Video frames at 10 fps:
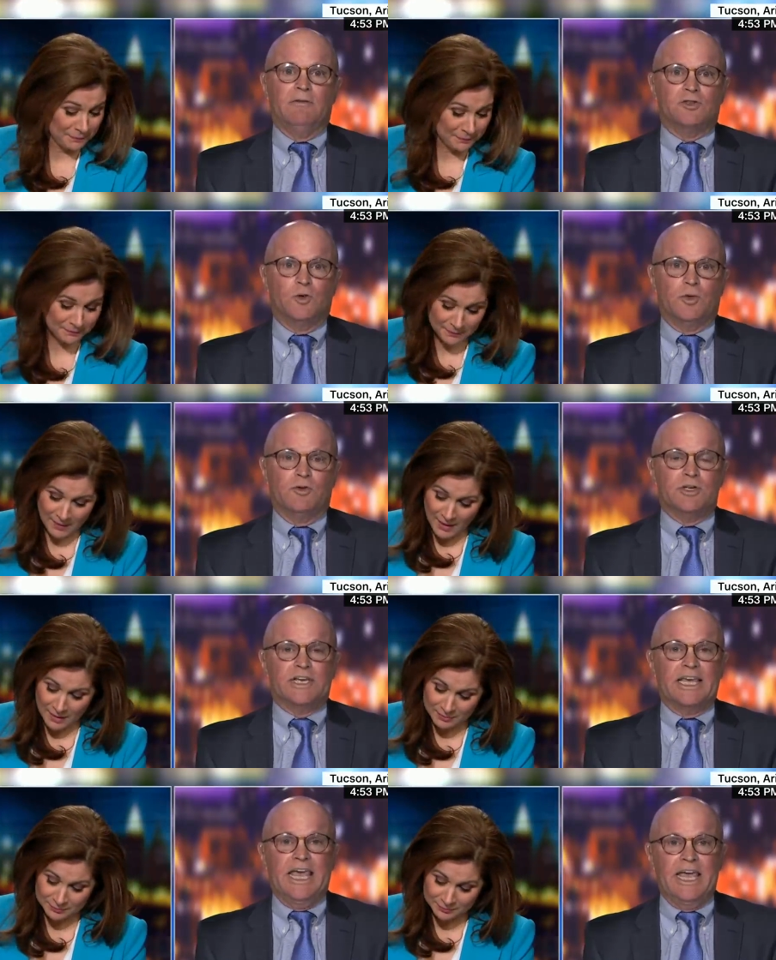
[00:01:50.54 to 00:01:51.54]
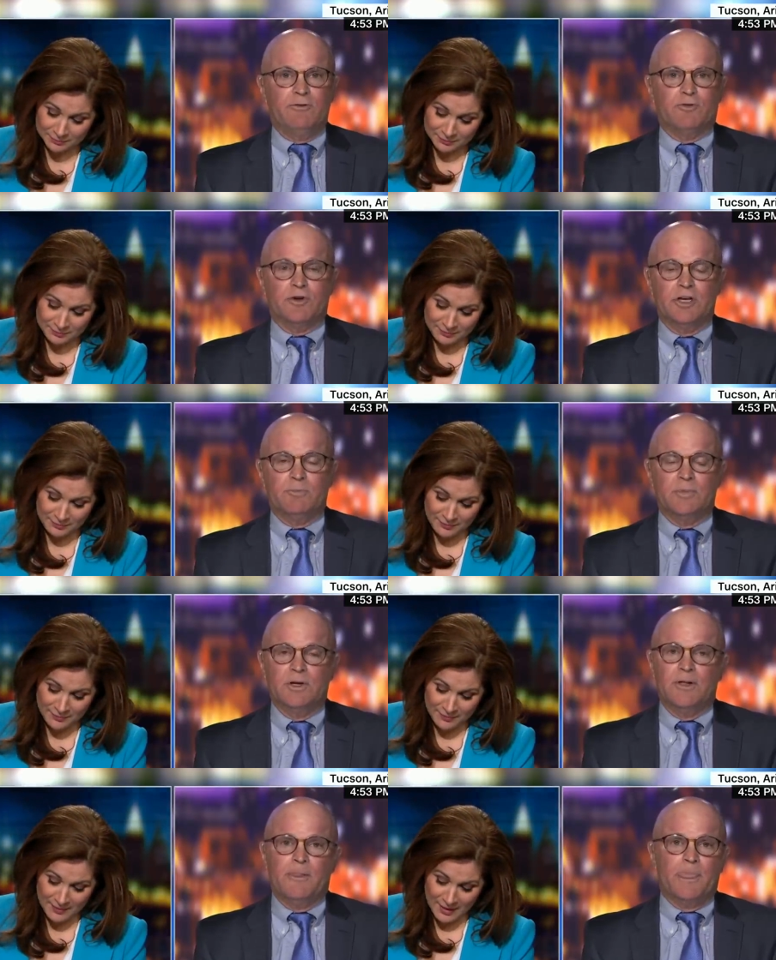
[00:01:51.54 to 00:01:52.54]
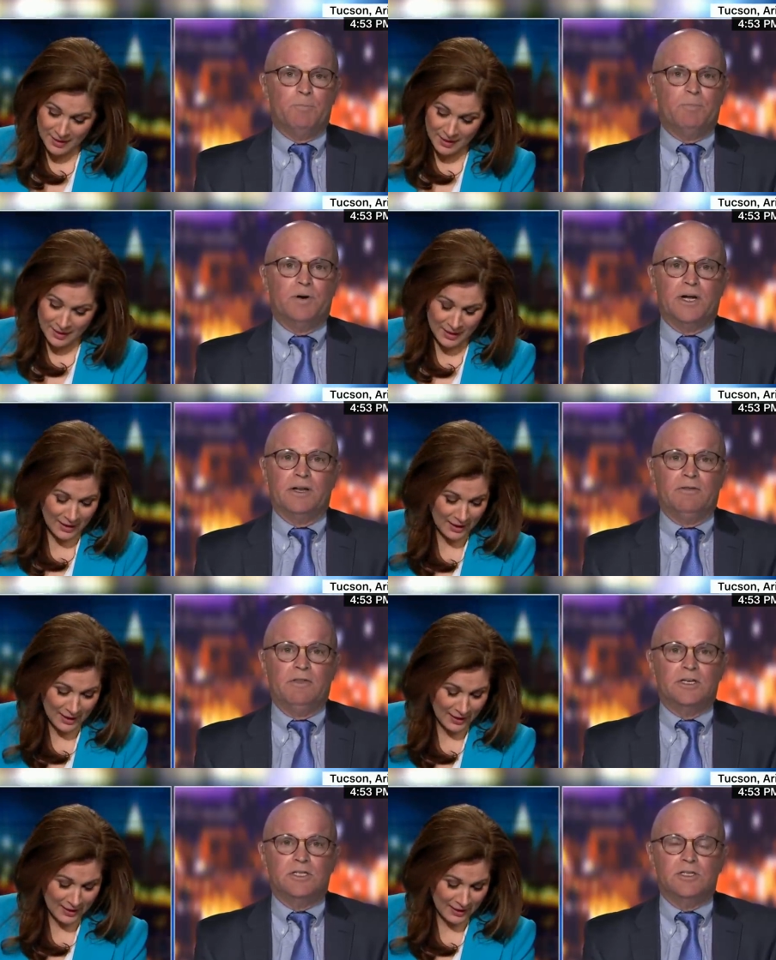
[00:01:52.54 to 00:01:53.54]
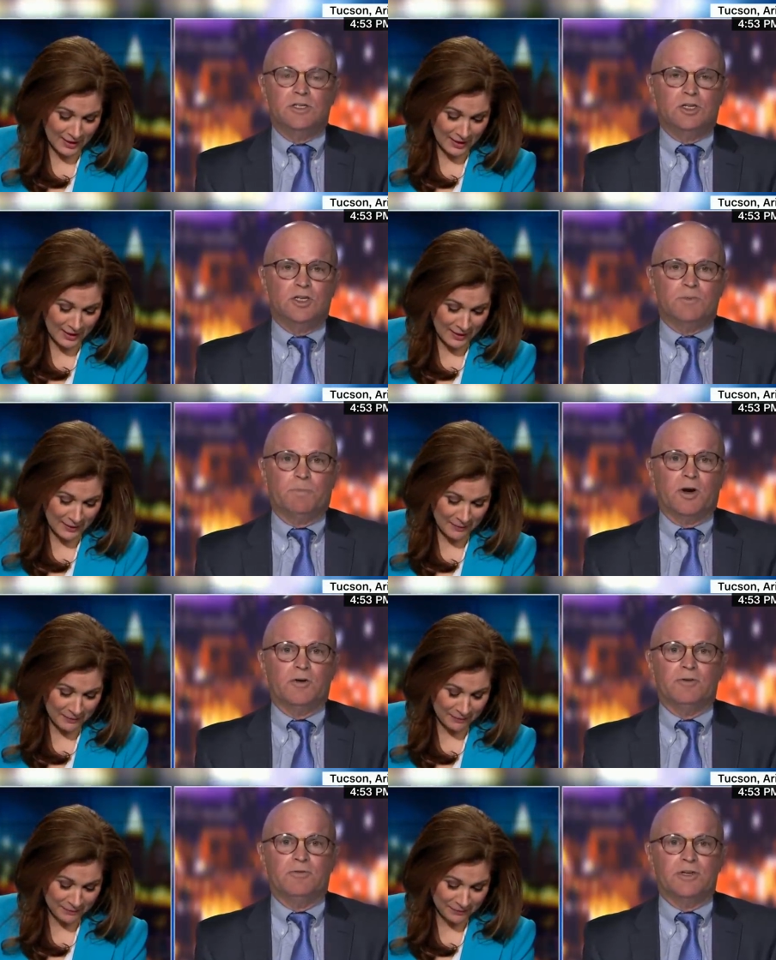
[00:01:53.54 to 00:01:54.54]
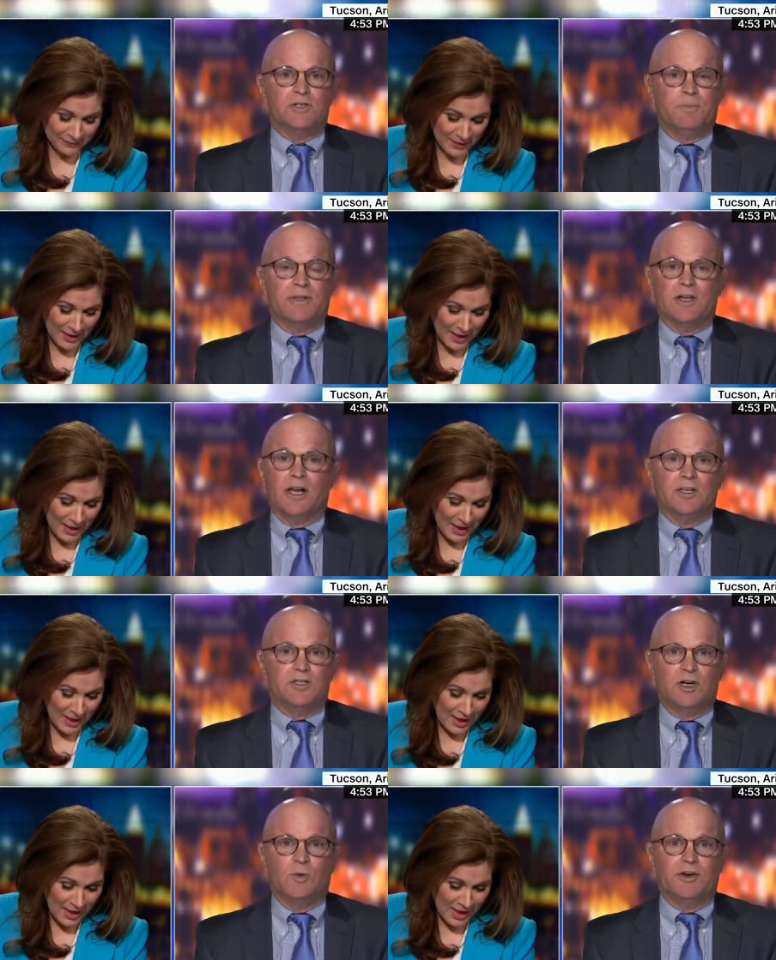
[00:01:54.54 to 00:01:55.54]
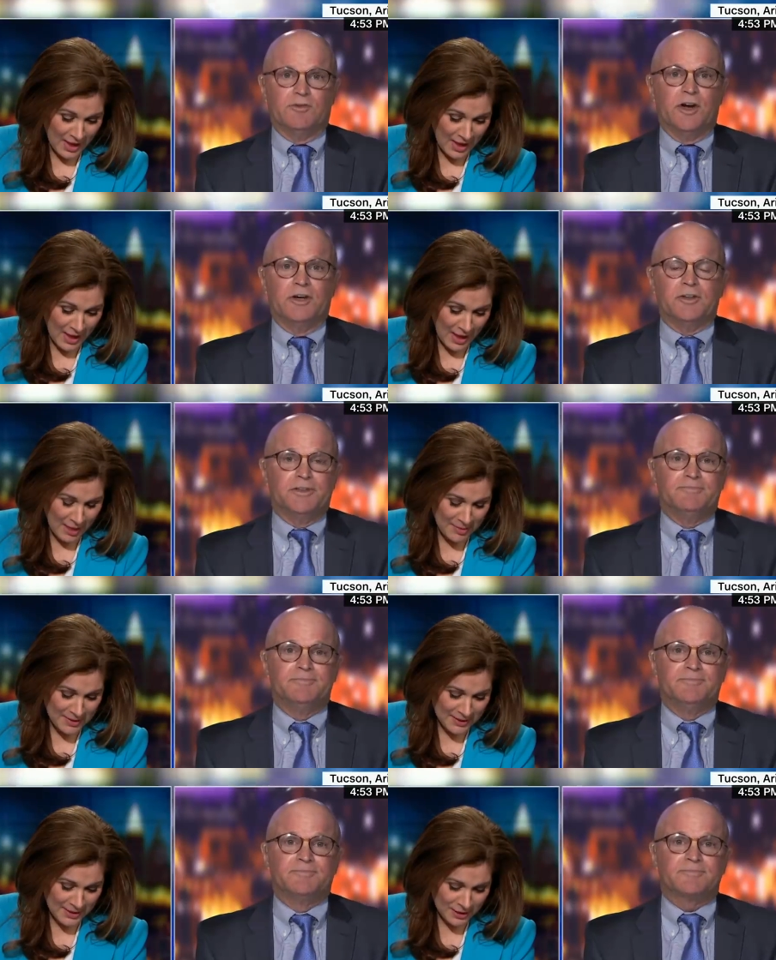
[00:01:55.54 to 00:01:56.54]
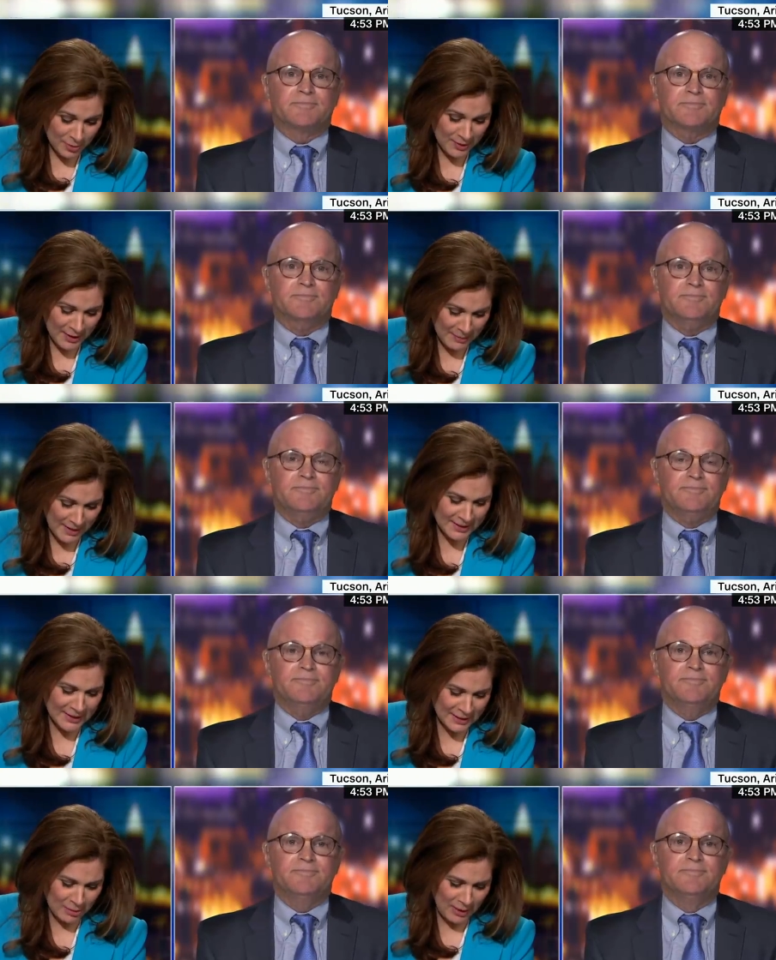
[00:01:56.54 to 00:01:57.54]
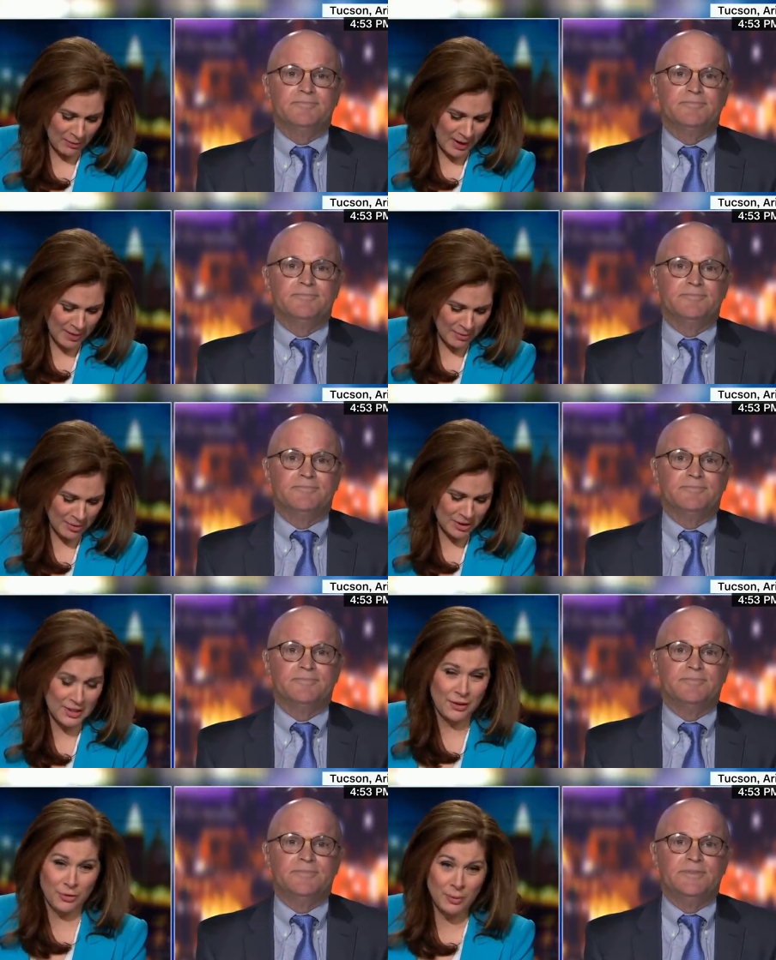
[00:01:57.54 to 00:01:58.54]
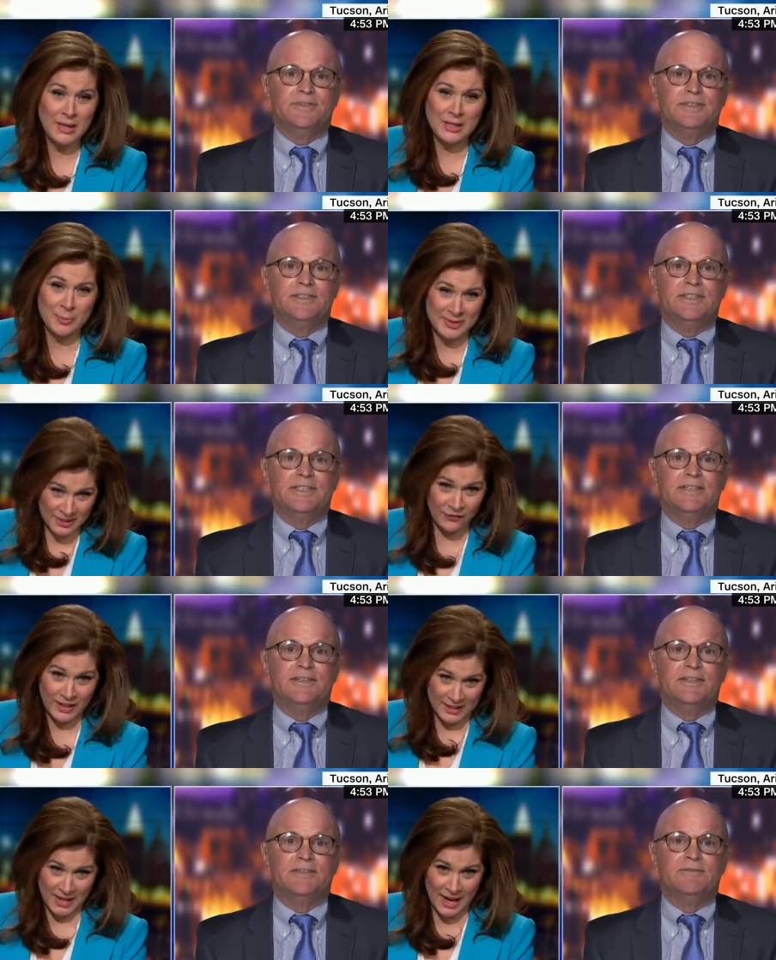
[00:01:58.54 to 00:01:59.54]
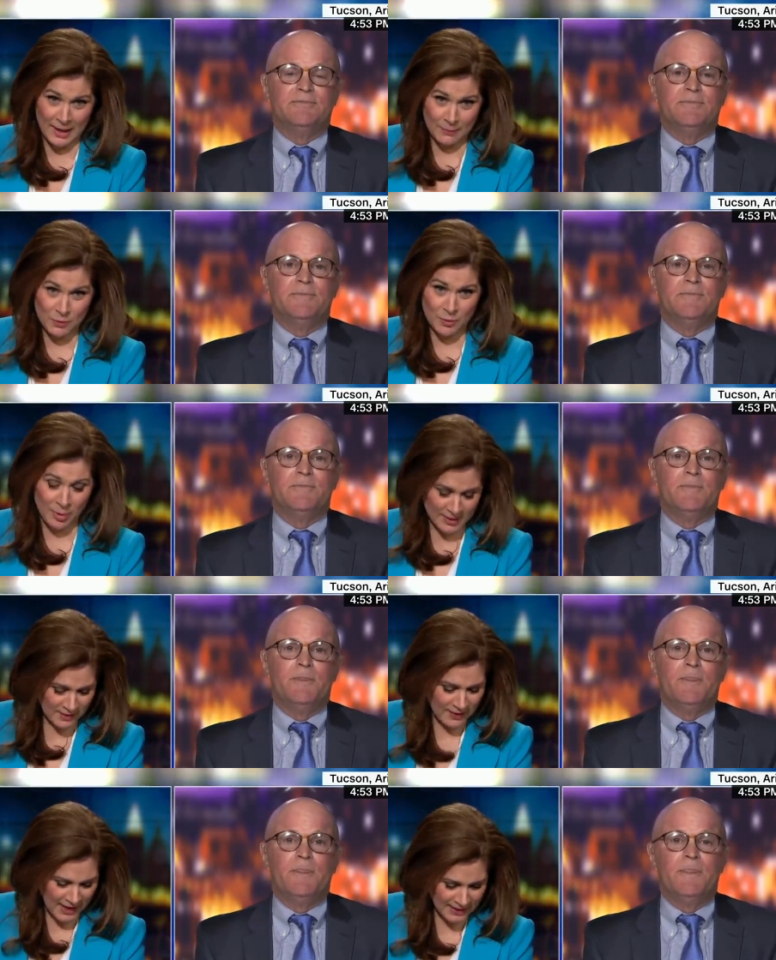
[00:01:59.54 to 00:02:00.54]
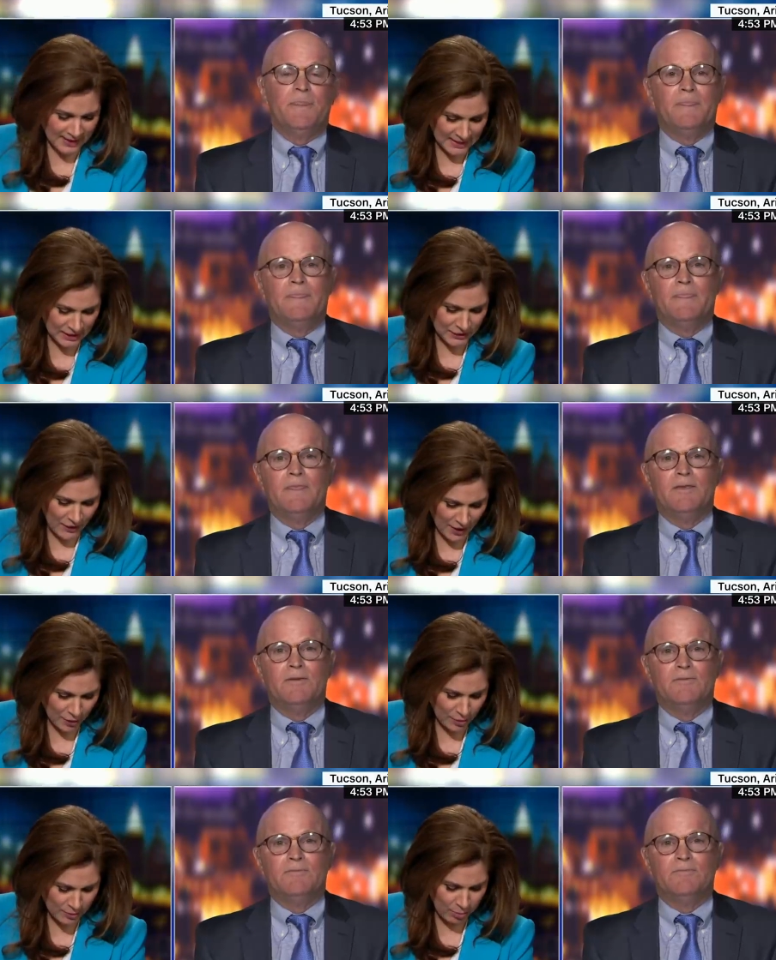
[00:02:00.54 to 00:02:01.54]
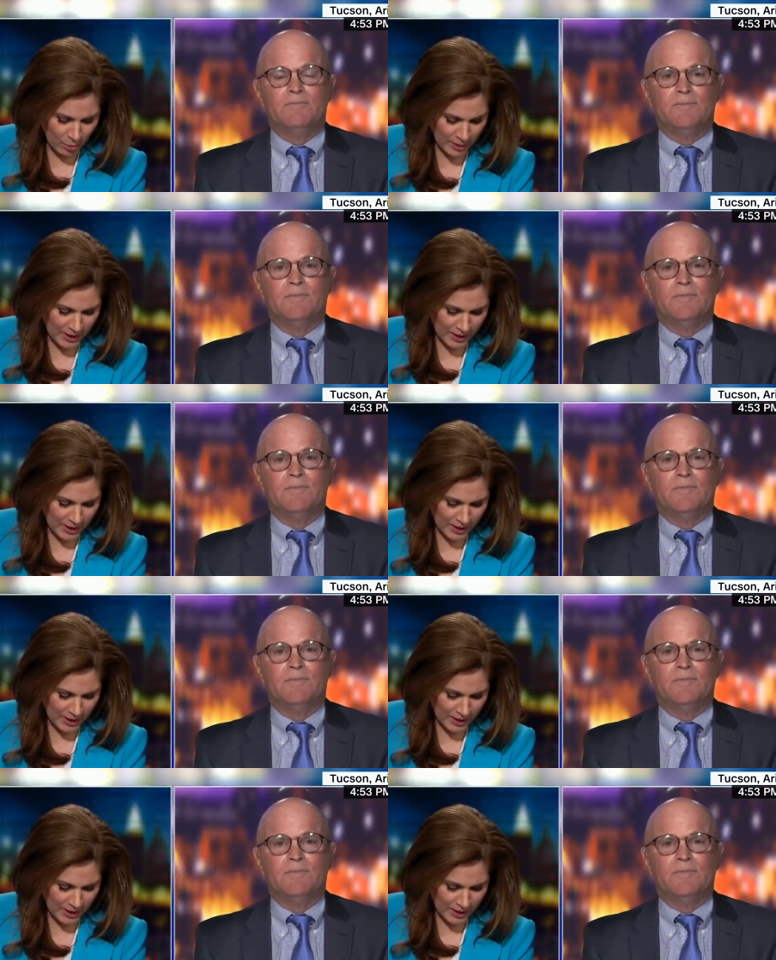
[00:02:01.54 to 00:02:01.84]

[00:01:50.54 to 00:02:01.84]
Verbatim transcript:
Speaker 1: so there is a gain for him, but it, this is just part of his pathology, quite frankly. I
Speaker 2: mean, it's really amazing to me, right? I mean, we just had three specific times where the president of the United States, his father was born